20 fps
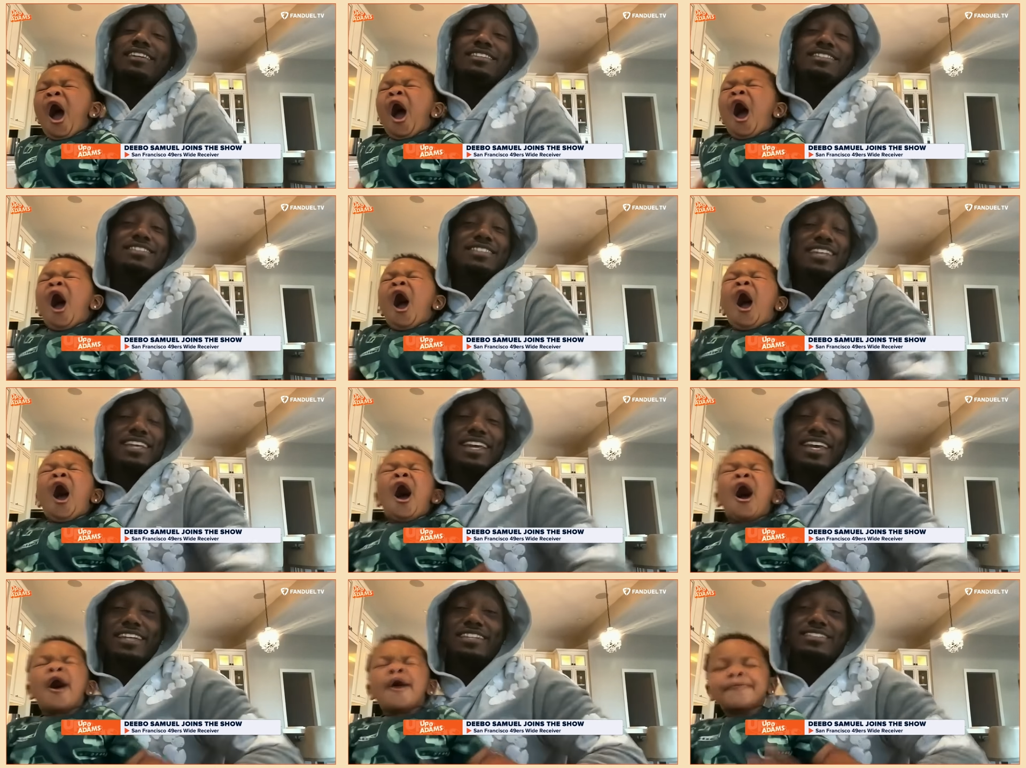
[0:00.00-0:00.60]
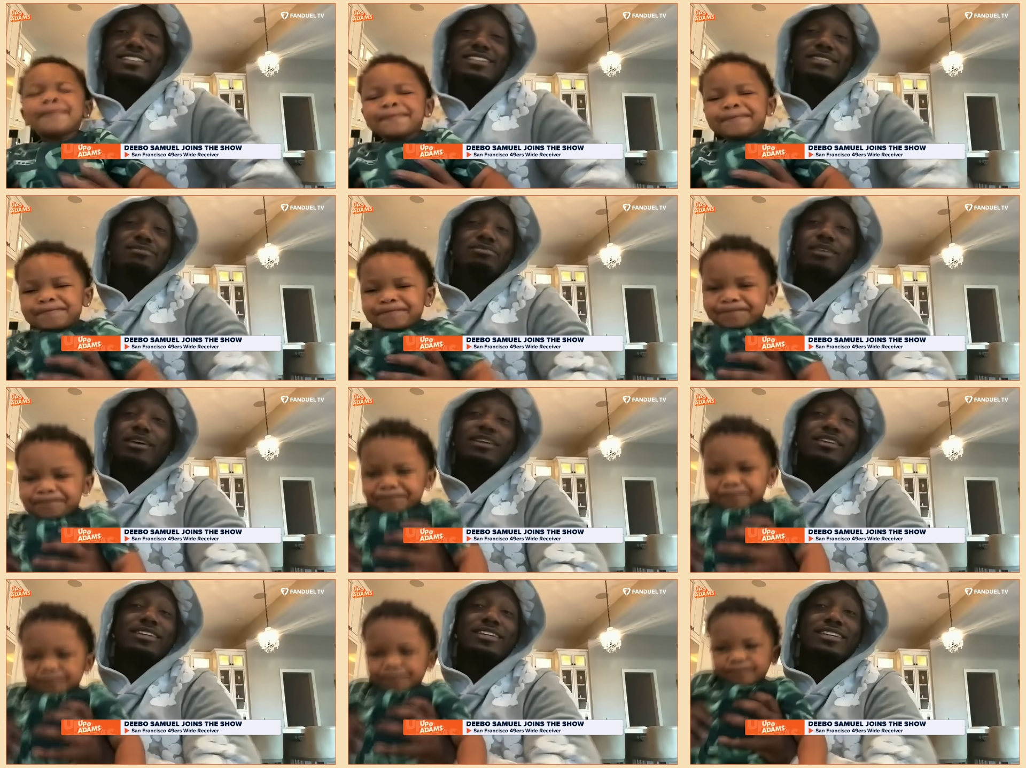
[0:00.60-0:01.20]
Speaker 1: is actually
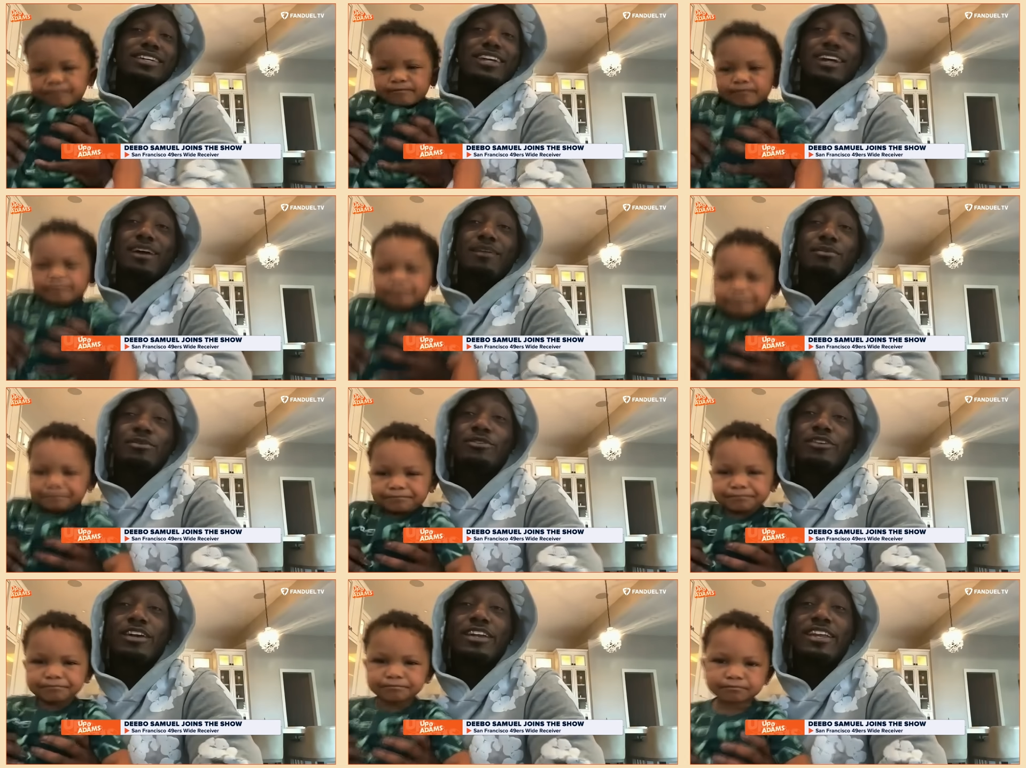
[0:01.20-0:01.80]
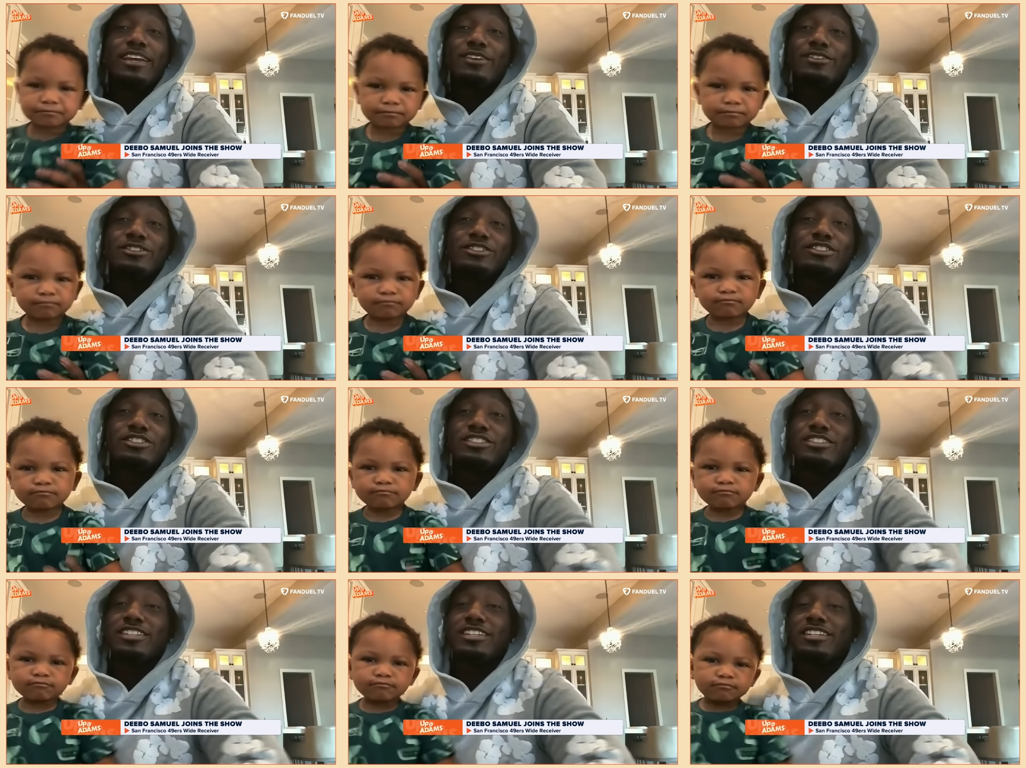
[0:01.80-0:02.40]
probably in Cabo right now,
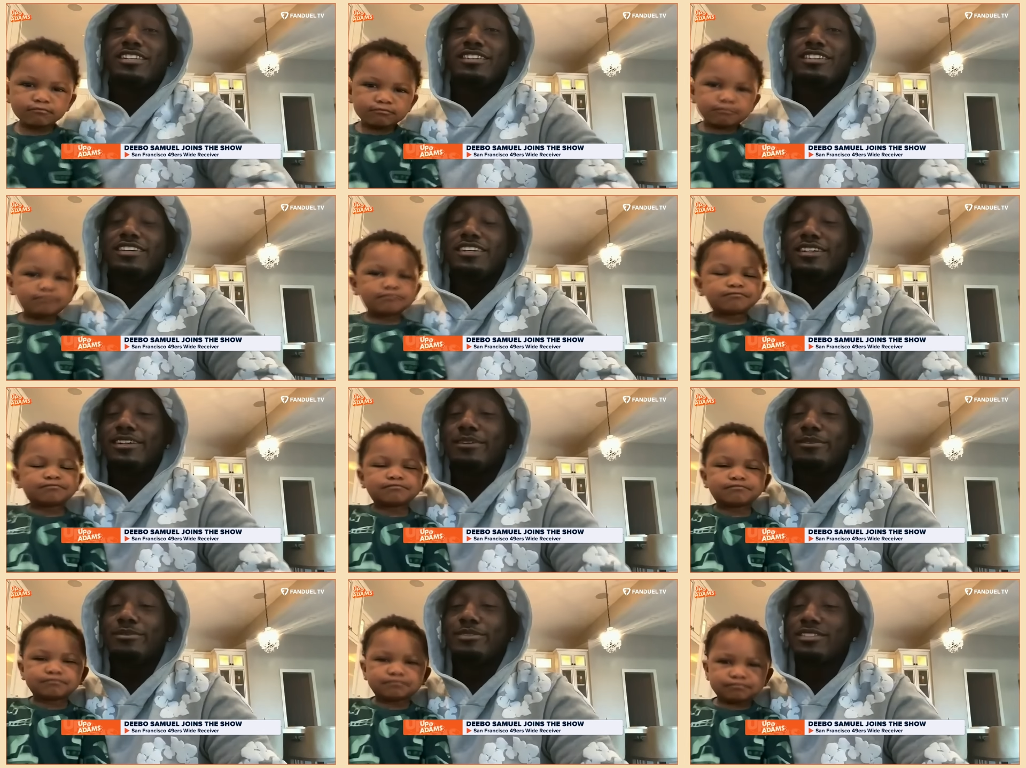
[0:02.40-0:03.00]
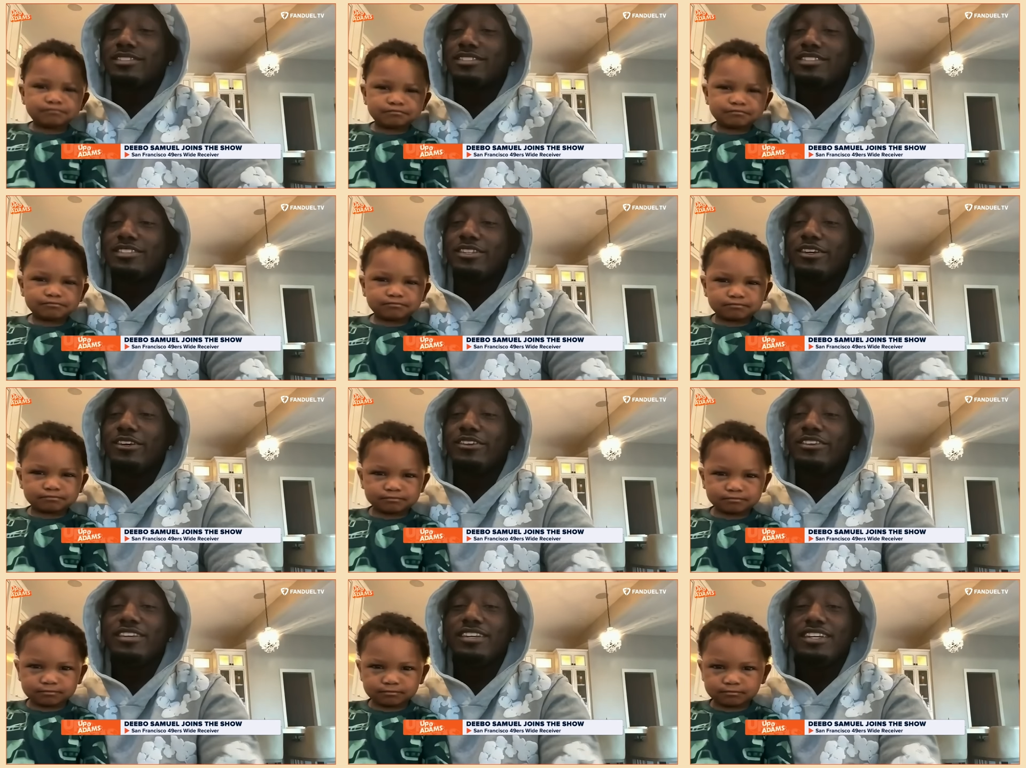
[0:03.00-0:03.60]
just chilling,
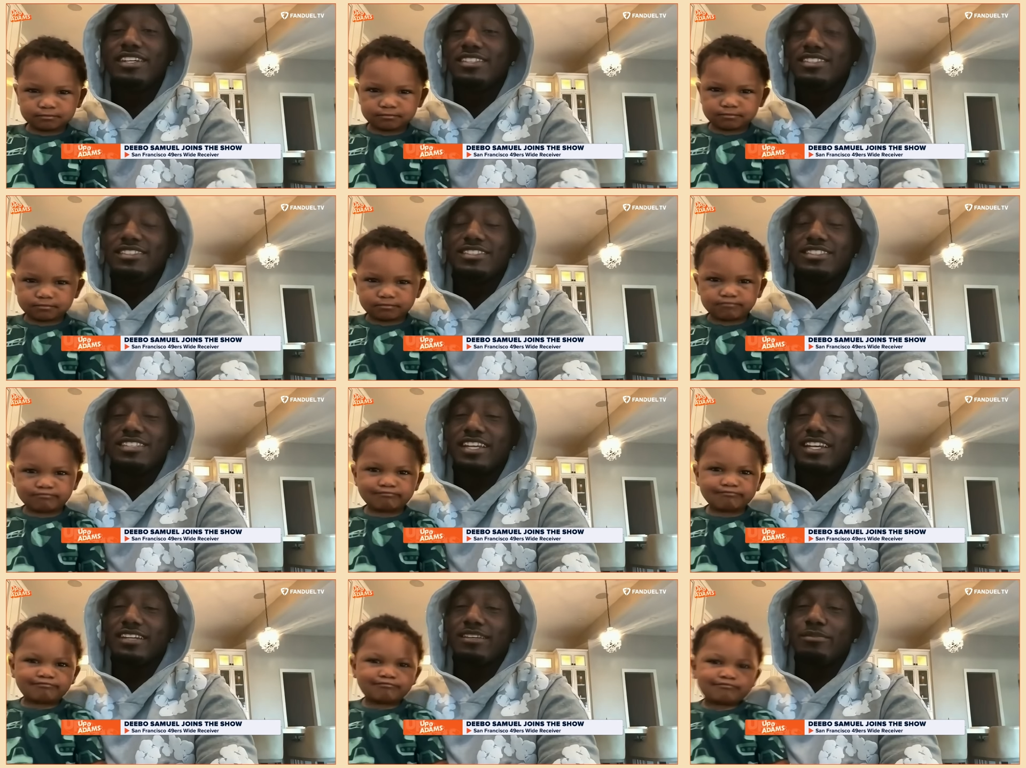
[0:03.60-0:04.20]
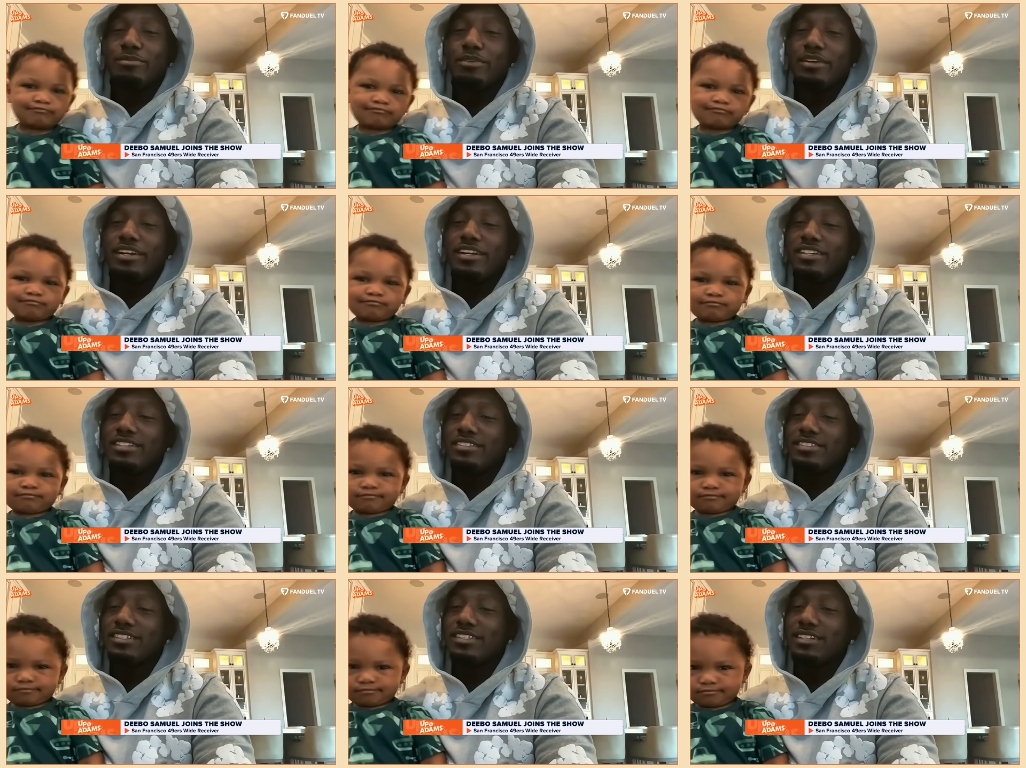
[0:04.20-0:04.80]
just taking a
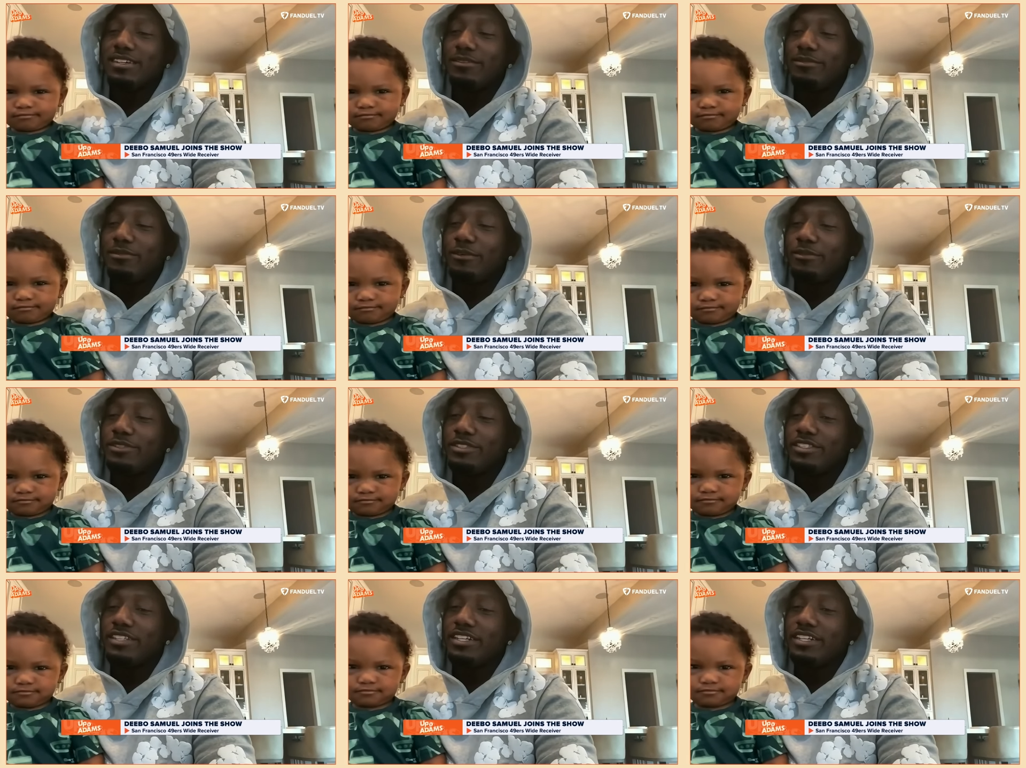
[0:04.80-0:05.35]
break because we was